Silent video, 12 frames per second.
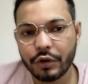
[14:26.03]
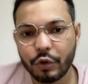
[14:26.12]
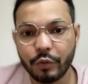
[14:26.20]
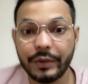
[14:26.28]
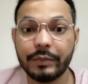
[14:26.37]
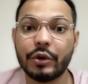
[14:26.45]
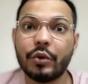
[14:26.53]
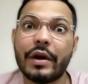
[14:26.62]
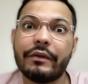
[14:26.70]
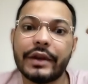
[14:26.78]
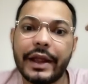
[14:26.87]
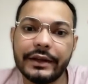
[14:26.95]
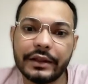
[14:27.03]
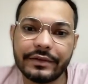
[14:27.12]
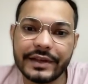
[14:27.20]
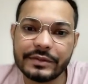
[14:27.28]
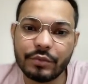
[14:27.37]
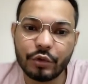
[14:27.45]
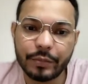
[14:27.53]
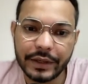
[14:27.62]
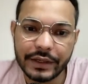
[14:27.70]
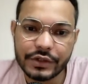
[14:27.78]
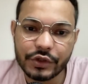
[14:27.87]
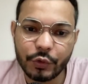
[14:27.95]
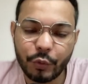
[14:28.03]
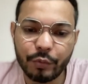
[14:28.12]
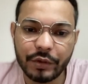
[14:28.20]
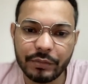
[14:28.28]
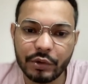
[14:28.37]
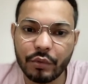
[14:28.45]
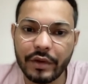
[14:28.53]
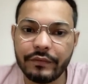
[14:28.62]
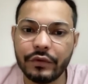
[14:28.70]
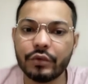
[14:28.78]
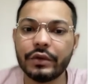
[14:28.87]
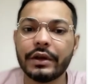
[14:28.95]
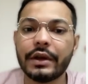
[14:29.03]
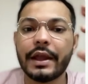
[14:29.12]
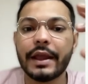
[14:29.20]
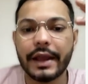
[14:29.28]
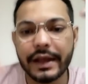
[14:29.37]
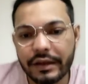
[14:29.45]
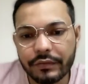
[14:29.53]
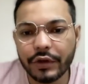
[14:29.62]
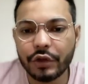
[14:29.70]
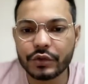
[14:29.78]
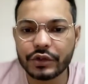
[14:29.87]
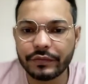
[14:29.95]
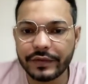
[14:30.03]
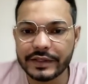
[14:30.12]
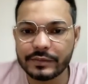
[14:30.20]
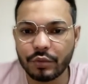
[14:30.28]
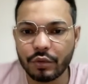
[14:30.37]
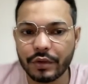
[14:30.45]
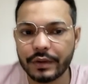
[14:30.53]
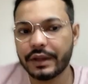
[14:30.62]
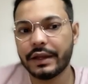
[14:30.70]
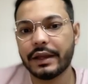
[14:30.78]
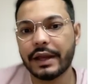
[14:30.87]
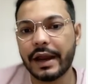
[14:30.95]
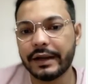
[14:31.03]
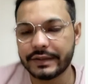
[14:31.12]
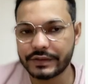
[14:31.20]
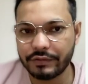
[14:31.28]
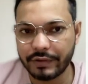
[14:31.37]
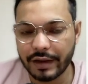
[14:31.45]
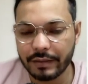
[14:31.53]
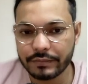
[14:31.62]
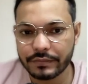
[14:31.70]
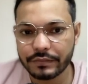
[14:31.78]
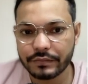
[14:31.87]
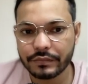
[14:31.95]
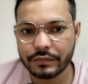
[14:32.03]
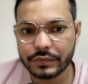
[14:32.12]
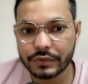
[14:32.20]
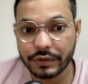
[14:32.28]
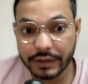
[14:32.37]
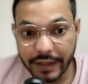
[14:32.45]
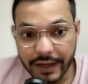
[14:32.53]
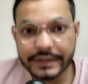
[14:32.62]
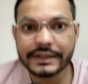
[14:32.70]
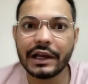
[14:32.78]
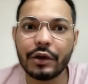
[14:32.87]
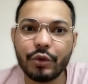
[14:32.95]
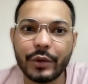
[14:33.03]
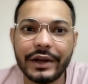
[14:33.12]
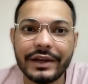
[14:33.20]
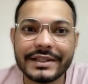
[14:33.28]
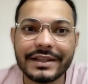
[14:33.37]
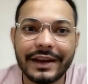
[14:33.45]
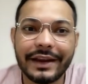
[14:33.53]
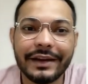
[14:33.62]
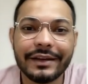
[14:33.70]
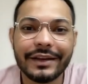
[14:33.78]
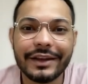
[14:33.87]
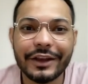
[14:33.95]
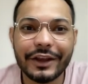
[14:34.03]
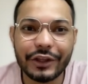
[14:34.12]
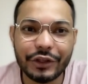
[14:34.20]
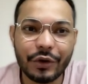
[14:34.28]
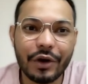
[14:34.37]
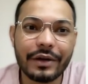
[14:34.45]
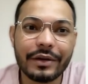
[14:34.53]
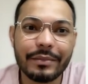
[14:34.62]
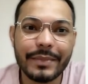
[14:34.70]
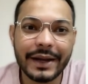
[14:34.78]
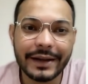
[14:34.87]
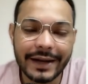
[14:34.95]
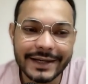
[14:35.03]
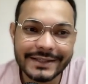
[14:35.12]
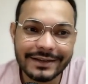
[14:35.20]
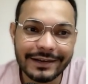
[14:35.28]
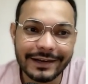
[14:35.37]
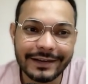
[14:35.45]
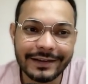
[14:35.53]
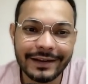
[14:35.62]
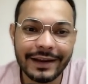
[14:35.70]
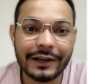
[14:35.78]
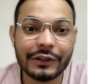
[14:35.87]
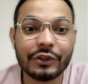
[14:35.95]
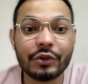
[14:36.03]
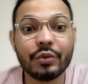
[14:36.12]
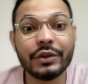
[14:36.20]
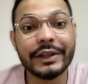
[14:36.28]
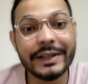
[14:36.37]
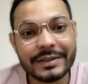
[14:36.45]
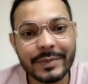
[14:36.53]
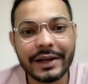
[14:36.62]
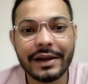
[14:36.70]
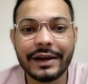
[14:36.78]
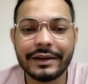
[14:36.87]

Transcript: to people who have liked the Facebook page, to people who have viewed any videos on Facebook and Instagram. So that's how you can decide your Meta Ads targeting. And through these Meta Ad